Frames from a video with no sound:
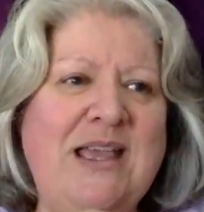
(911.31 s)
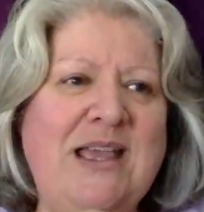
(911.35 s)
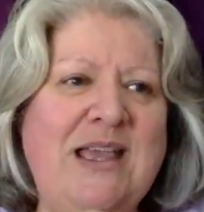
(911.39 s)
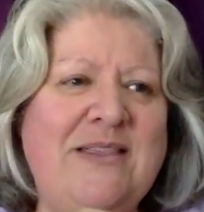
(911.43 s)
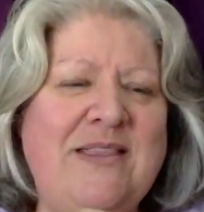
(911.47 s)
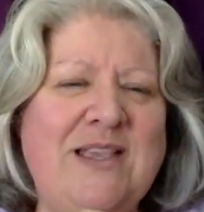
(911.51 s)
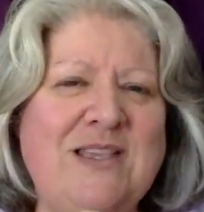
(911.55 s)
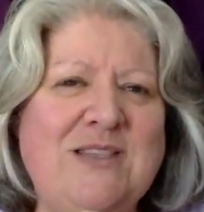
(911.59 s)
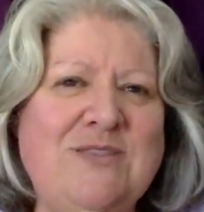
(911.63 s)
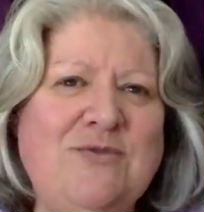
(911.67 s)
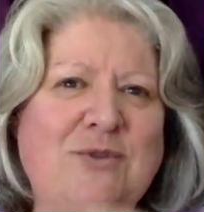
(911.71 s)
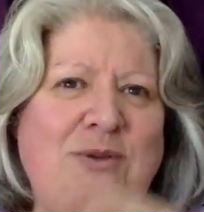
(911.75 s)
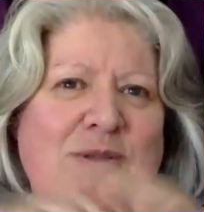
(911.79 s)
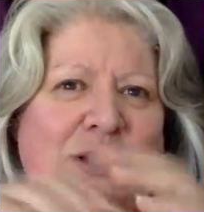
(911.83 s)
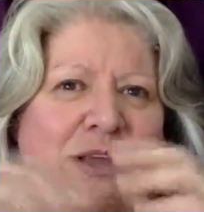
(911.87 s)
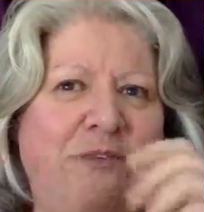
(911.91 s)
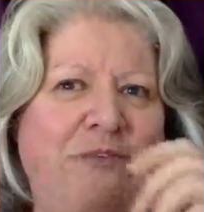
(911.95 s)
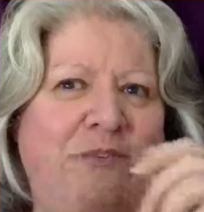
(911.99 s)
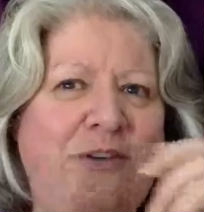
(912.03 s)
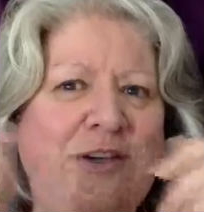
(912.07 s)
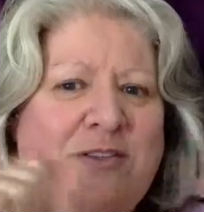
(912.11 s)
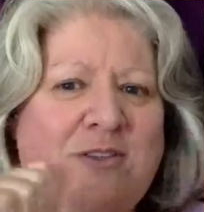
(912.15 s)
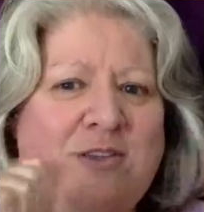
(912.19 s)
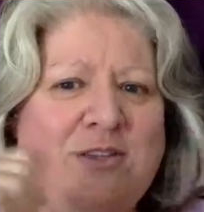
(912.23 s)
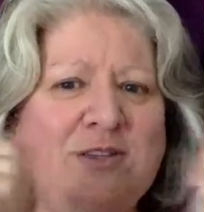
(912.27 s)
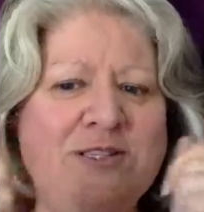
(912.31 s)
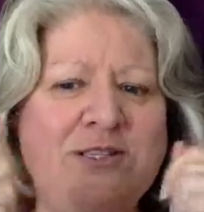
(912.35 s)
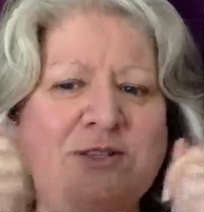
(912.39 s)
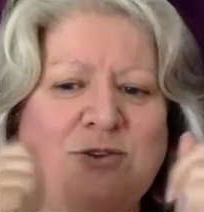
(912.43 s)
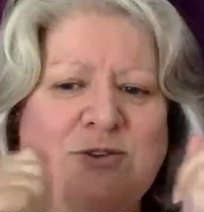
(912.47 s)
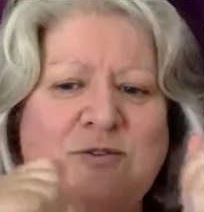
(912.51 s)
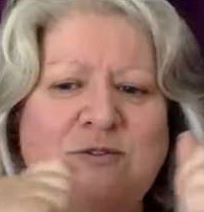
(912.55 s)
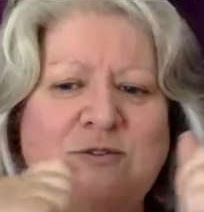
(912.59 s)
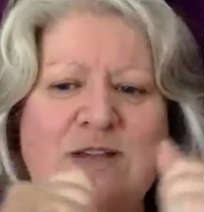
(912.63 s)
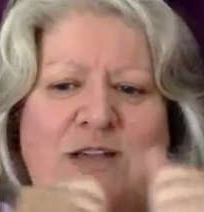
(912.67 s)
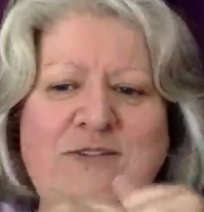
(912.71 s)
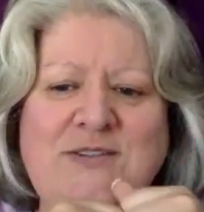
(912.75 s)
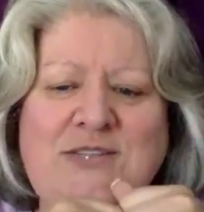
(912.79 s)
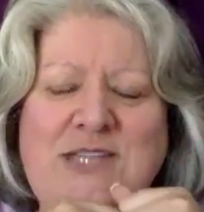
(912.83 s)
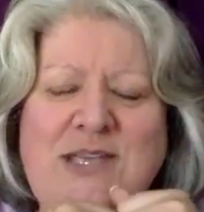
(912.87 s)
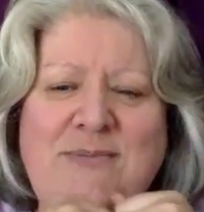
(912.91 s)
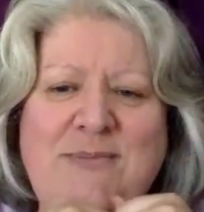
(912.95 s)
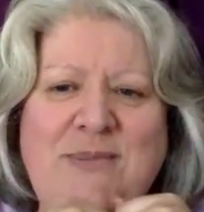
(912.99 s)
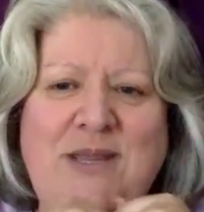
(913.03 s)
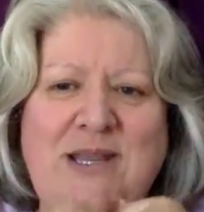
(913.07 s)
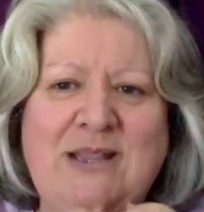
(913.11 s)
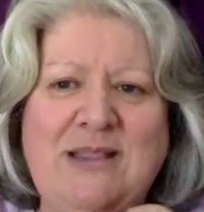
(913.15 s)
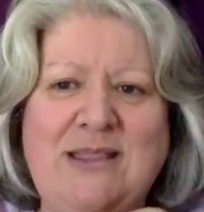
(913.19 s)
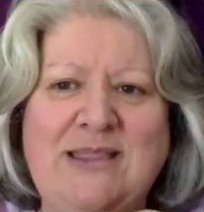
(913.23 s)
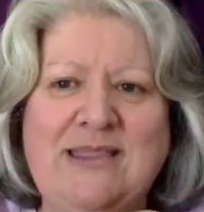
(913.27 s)
That's when I find those little 5-10
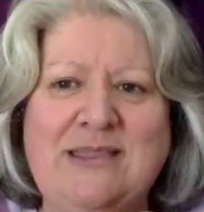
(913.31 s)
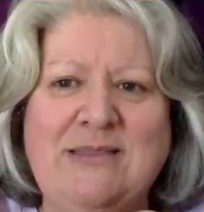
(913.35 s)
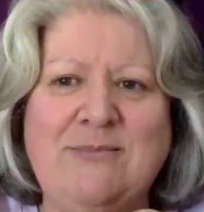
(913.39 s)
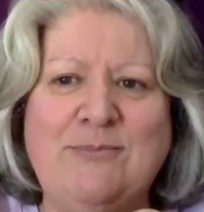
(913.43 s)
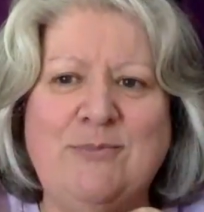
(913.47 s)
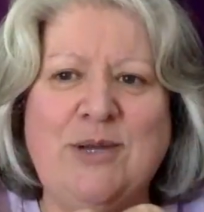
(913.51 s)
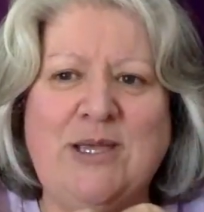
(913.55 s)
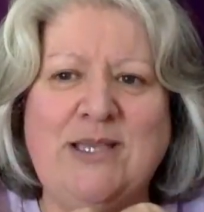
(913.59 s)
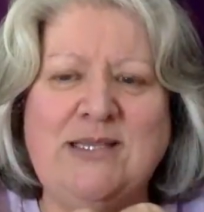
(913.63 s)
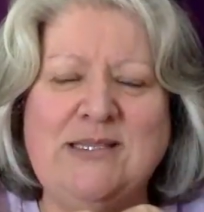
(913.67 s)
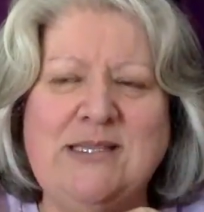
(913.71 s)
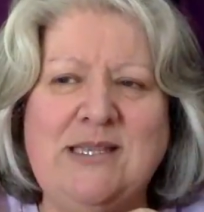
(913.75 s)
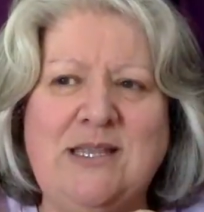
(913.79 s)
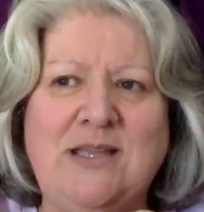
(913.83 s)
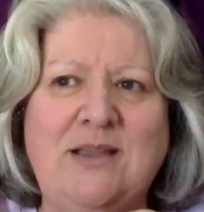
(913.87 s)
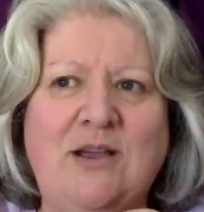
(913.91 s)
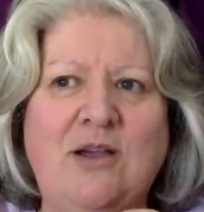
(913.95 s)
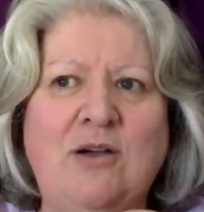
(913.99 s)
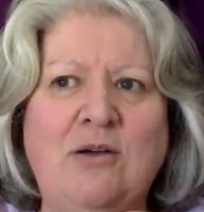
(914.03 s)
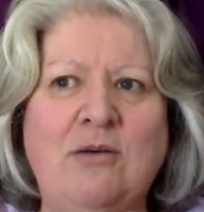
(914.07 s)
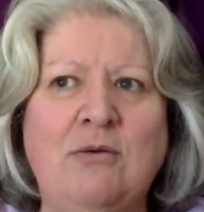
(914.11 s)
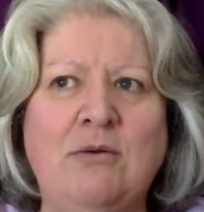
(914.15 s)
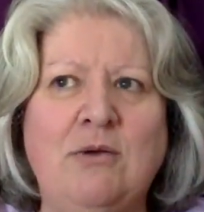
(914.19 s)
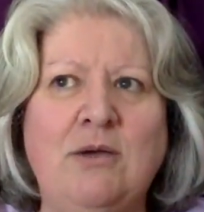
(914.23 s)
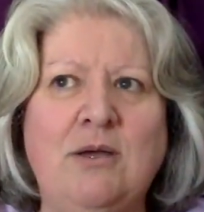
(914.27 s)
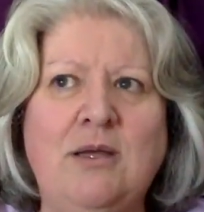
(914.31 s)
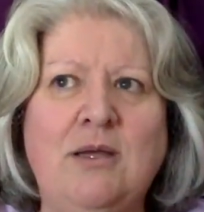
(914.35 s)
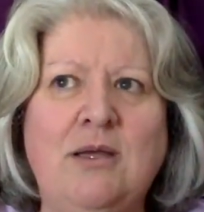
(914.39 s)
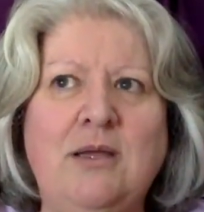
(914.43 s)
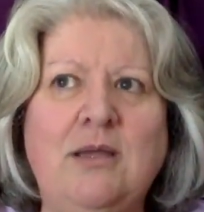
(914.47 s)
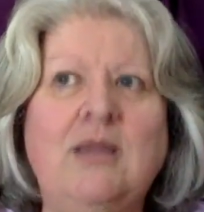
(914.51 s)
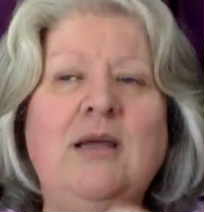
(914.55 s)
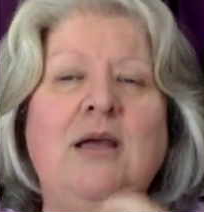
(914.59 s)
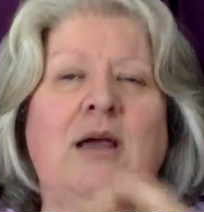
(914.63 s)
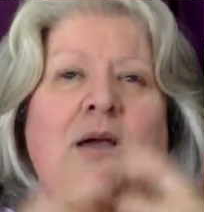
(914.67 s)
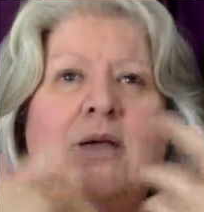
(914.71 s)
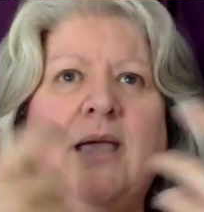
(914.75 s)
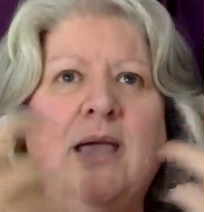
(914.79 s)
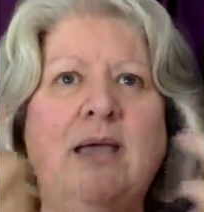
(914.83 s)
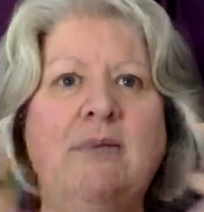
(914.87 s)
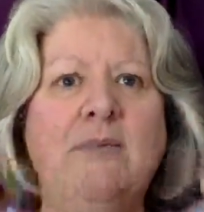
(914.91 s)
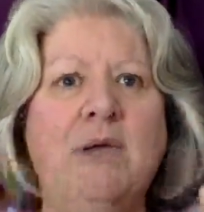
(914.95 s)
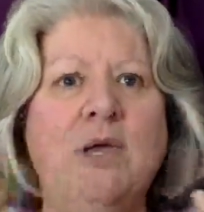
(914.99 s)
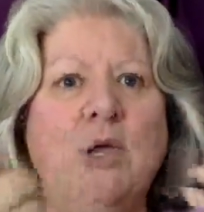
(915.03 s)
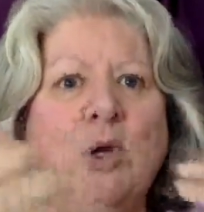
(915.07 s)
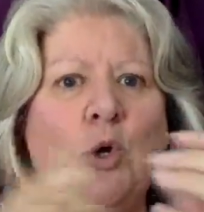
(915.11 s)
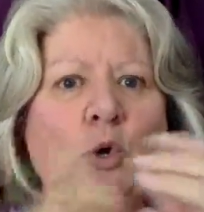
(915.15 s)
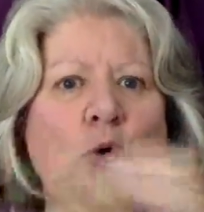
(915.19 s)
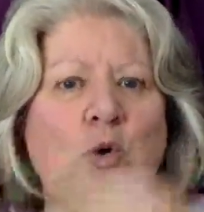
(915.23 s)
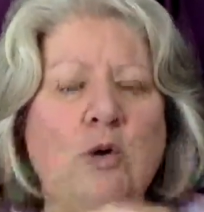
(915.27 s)
minute breaks in here. Oh, okay, my
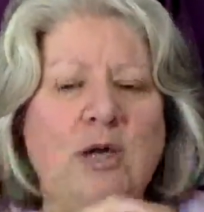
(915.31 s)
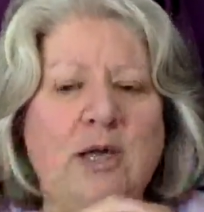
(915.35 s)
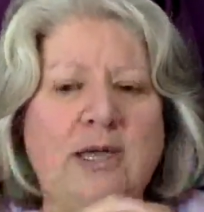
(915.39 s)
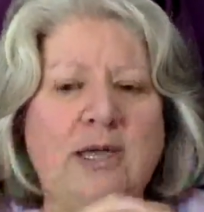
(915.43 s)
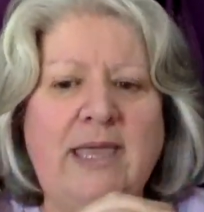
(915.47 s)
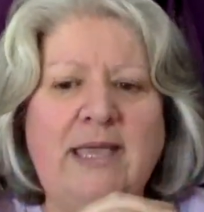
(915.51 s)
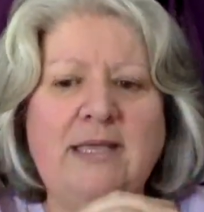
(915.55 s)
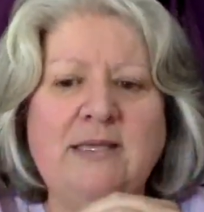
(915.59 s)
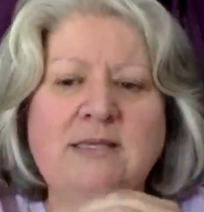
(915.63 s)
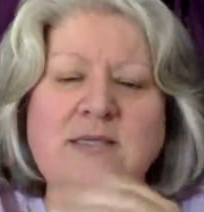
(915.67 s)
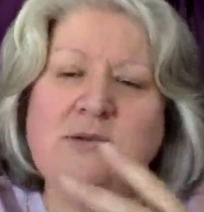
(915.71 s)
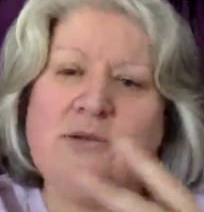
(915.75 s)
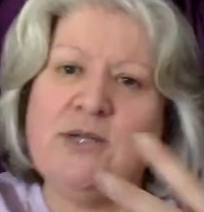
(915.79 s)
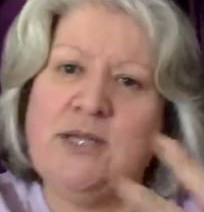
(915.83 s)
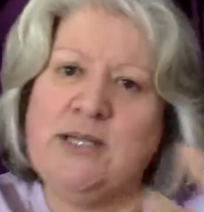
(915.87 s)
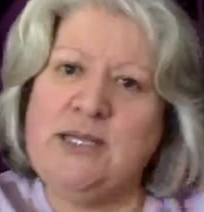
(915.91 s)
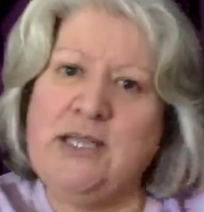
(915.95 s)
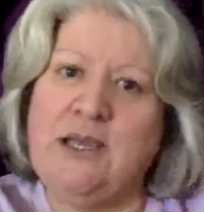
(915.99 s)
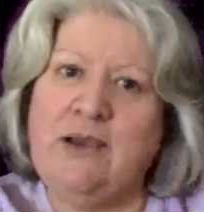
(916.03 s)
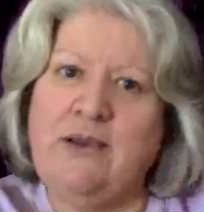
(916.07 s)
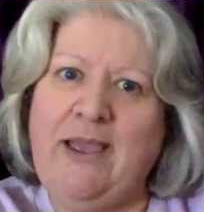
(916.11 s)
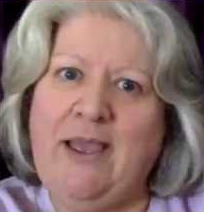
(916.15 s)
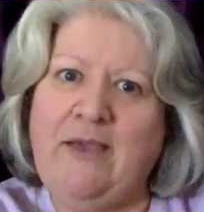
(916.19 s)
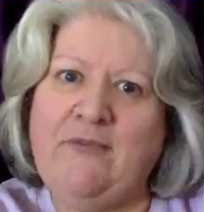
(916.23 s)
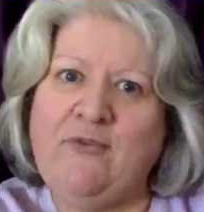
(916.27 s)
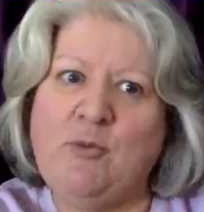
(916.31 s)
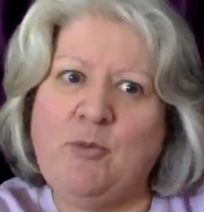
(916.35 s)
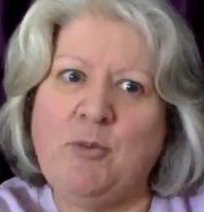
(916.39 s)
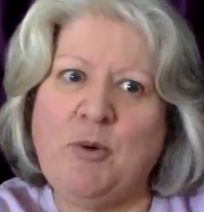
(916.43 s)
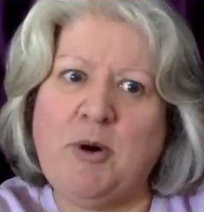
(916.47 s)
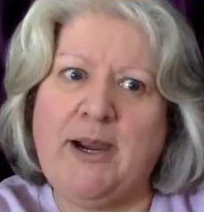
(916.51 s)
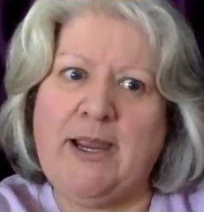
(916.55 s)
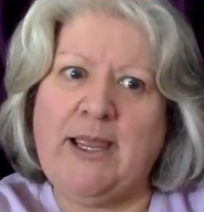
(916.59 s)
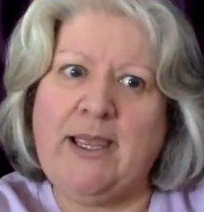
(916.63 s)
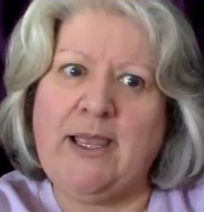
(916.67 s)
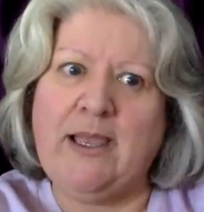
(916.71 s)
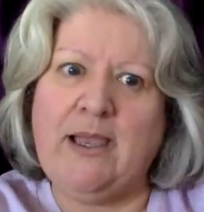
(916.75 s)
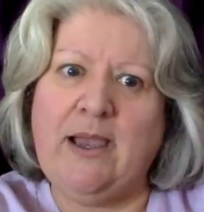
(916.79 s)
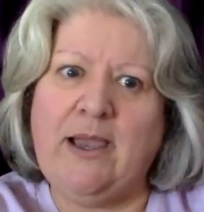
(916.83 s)
call got canceled. I now have a break.